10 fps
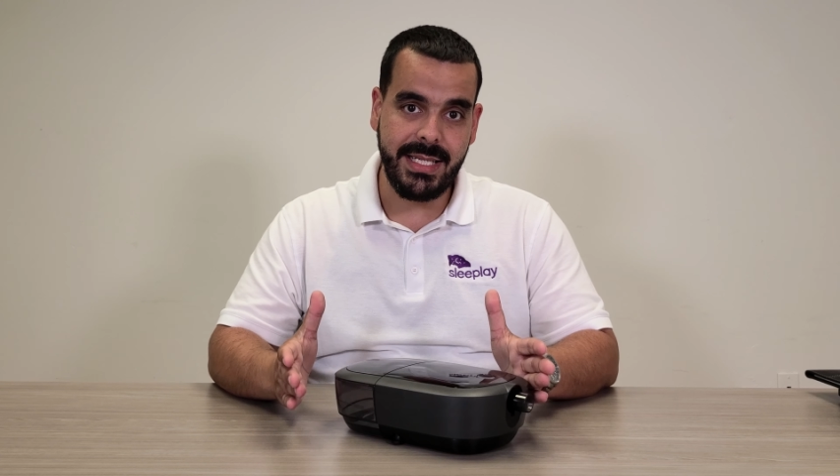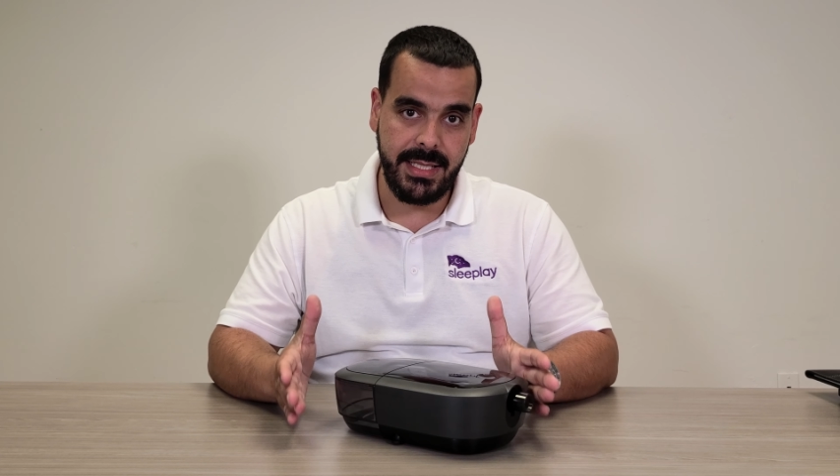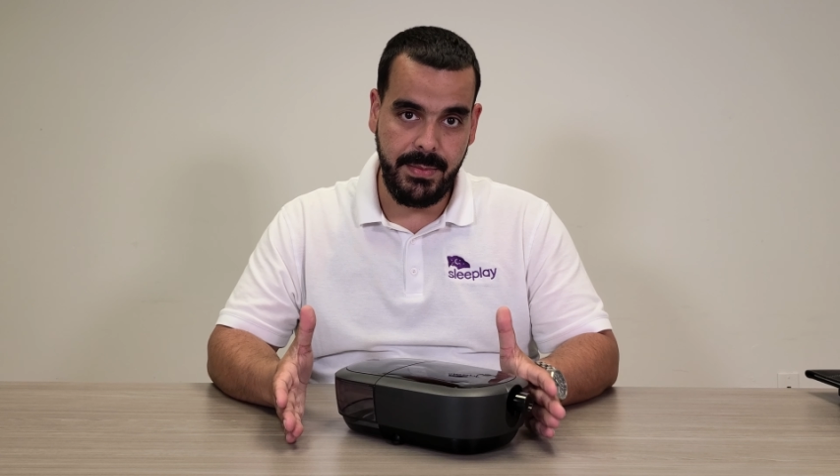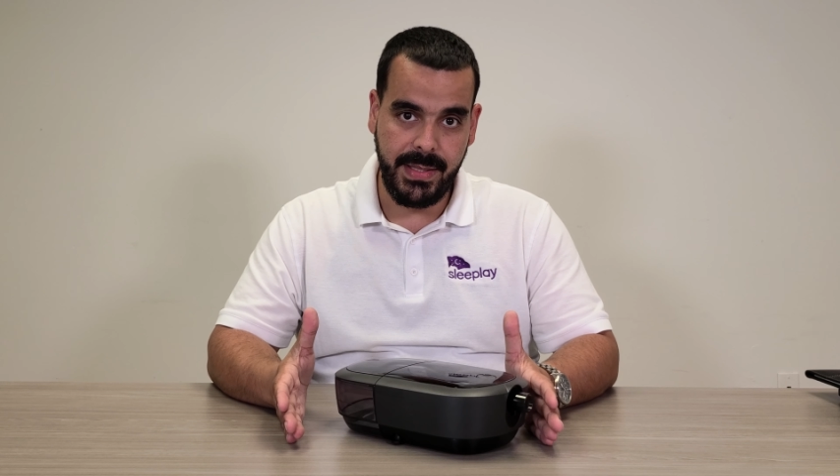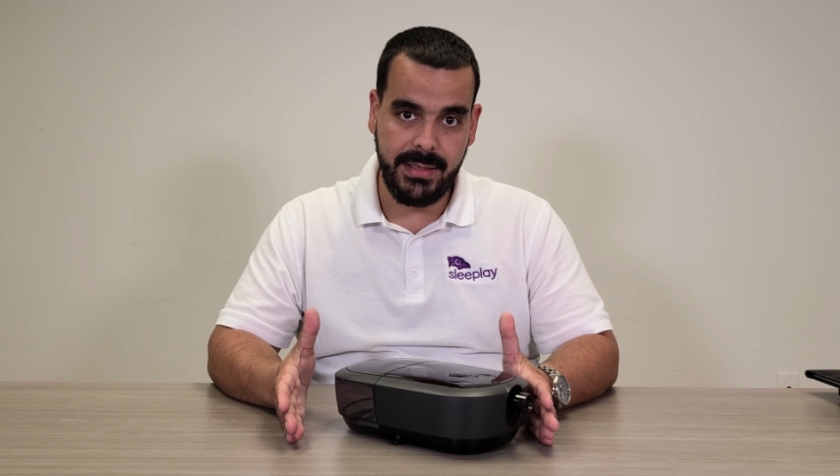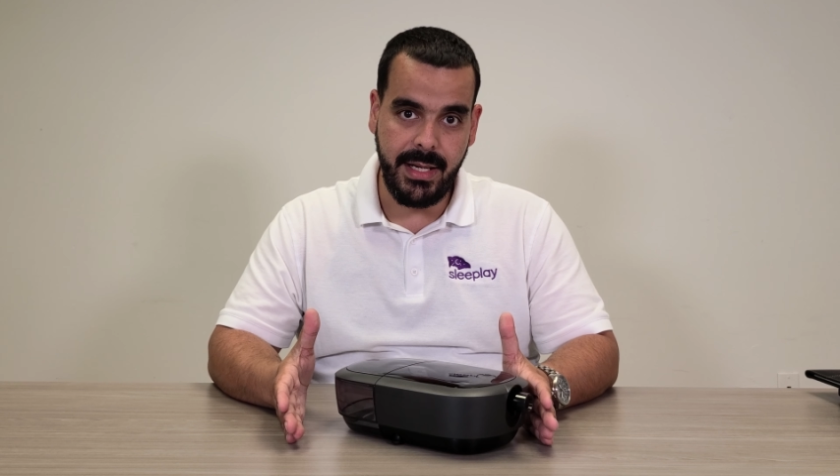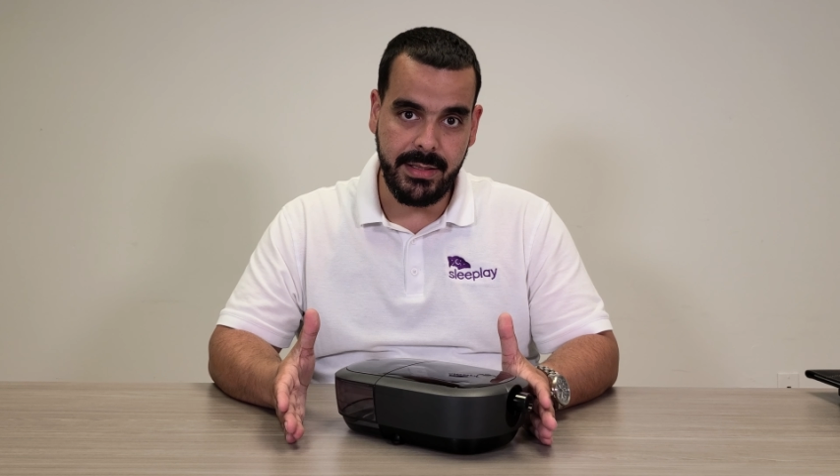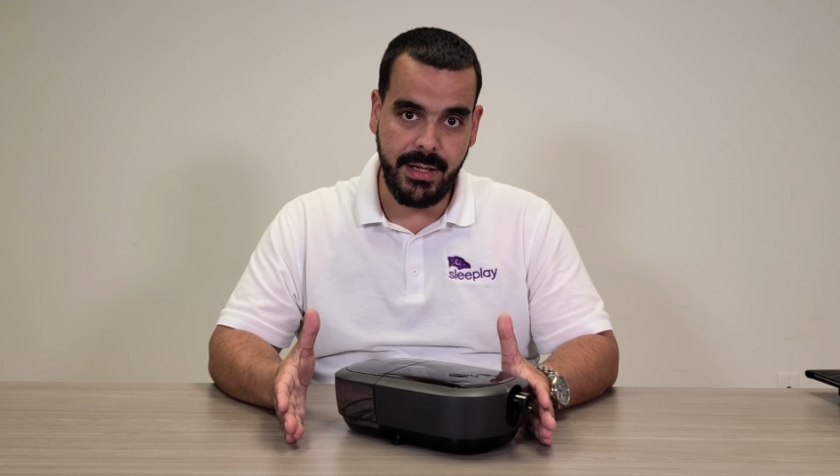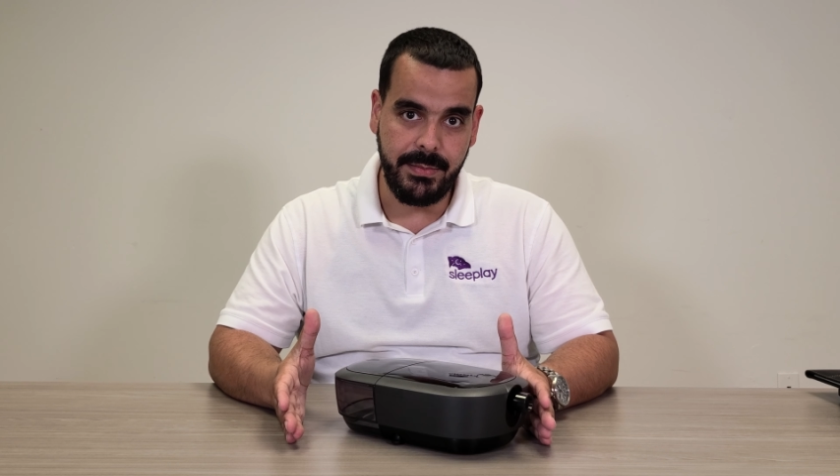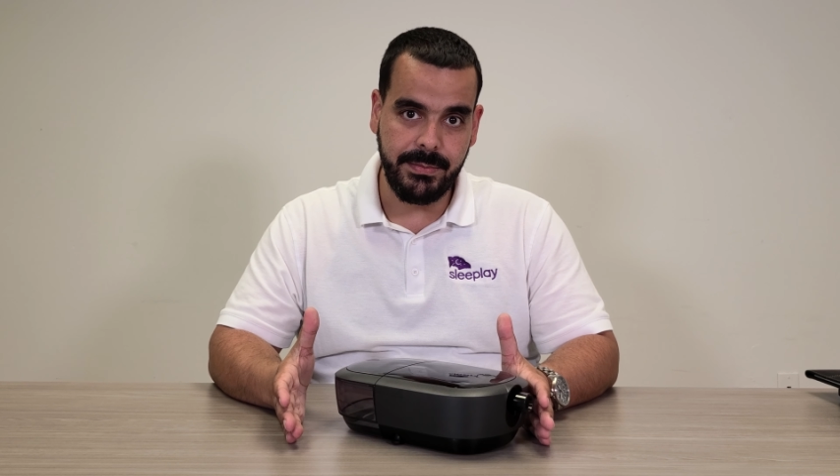at
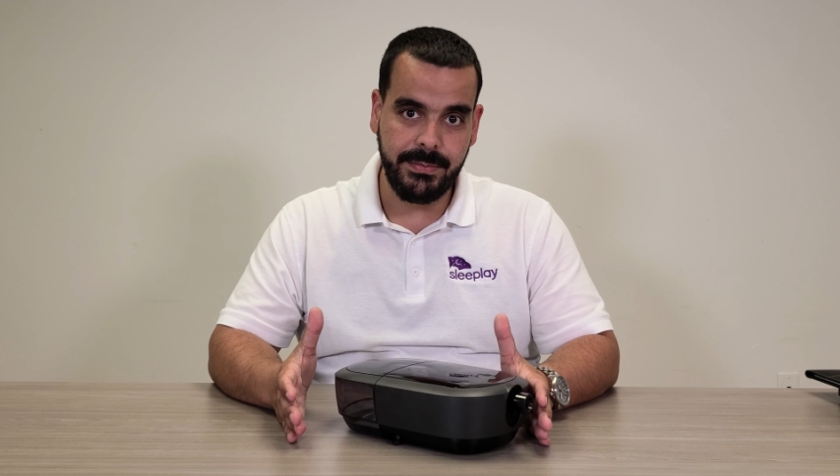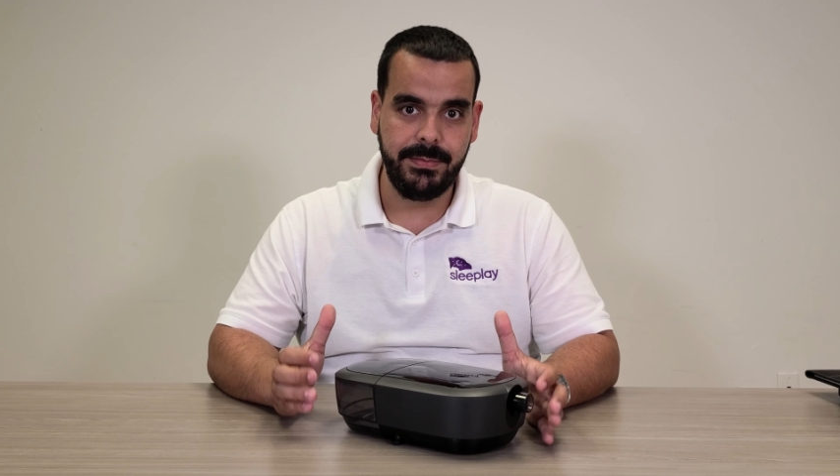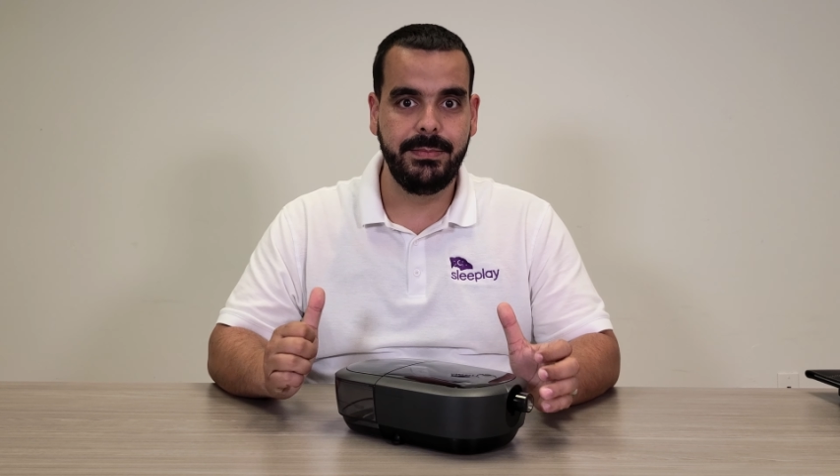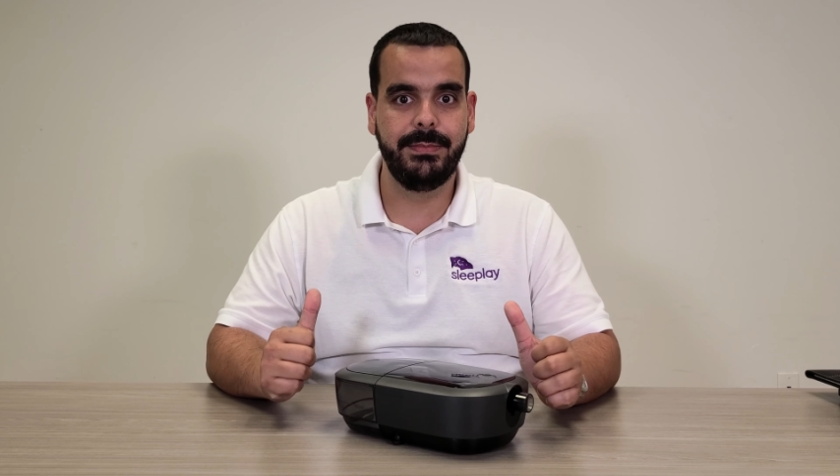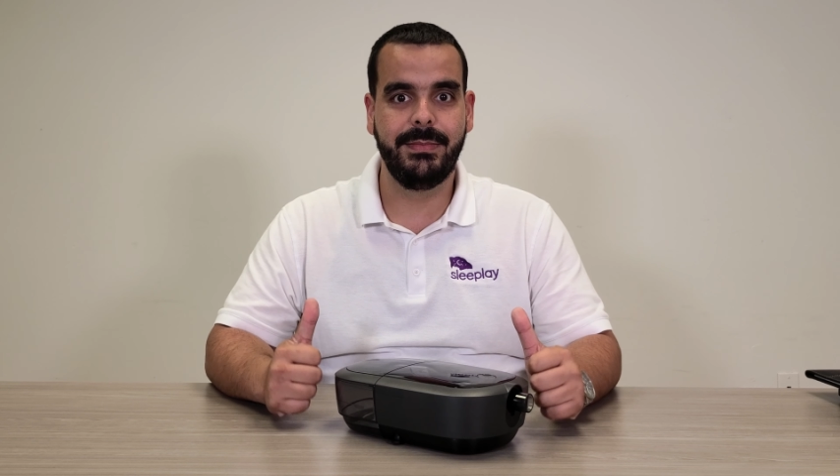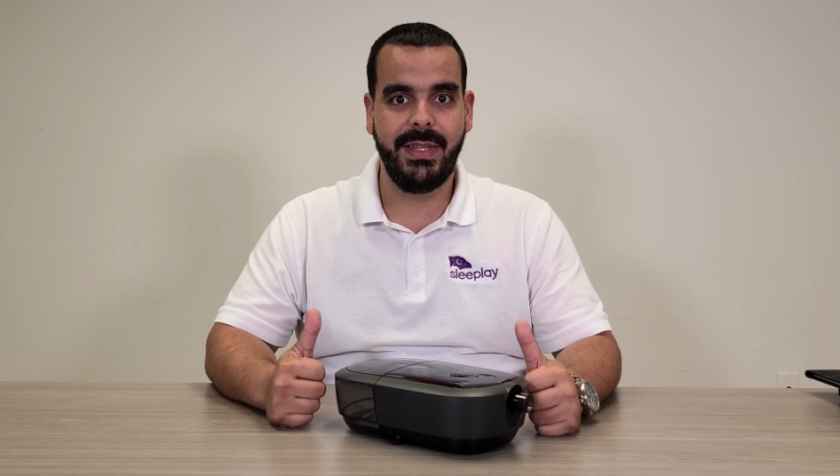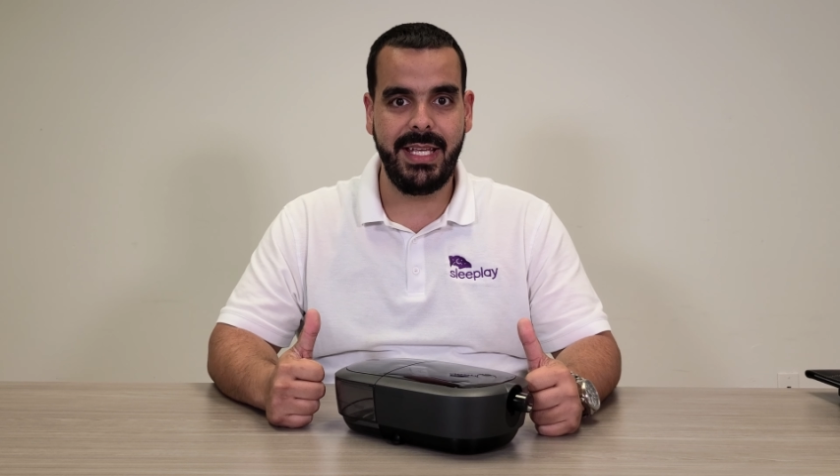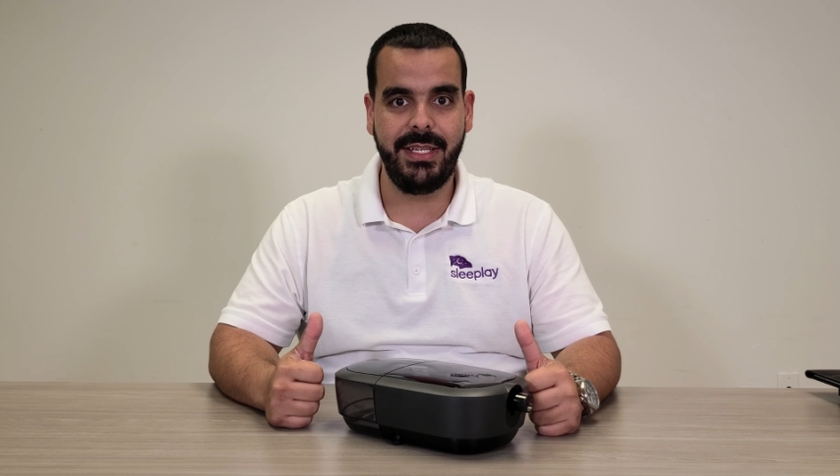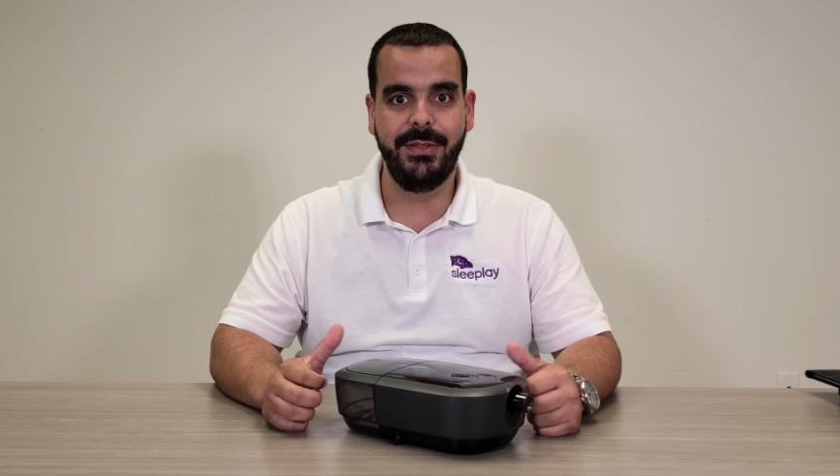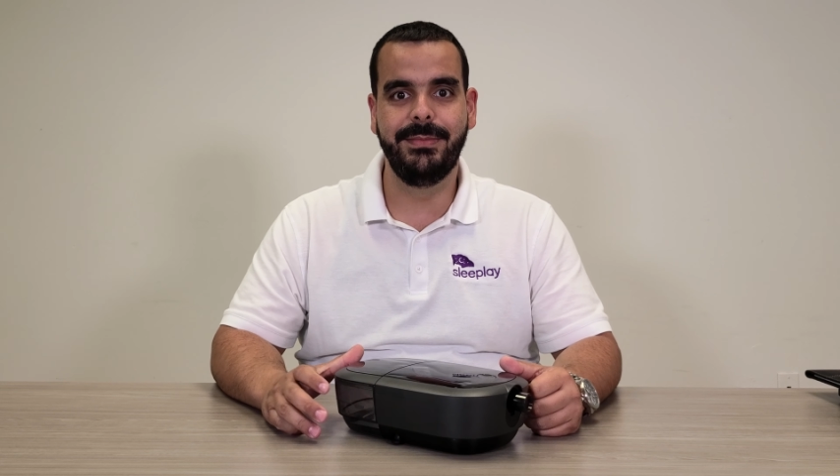sleepplay.com.
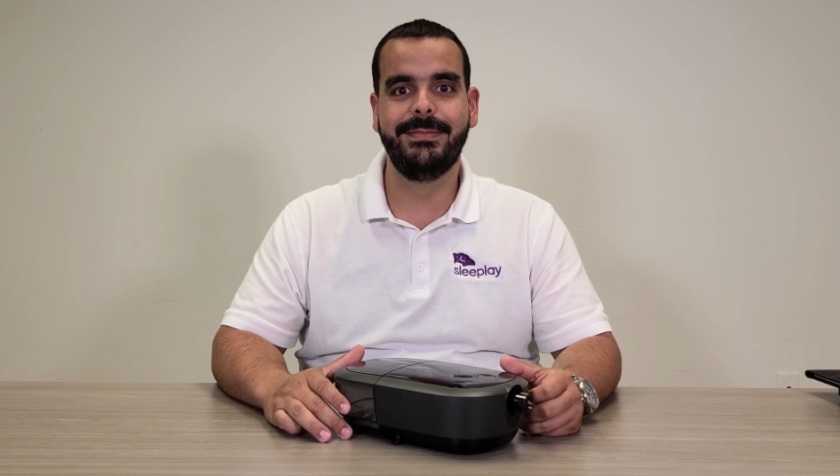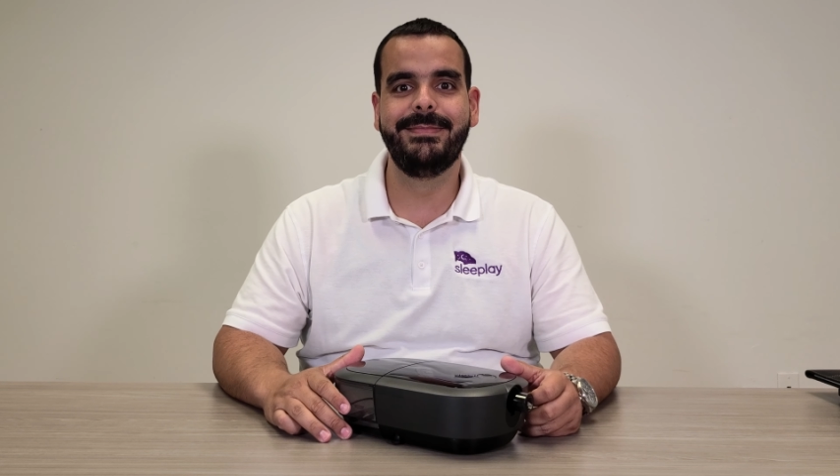Thank you.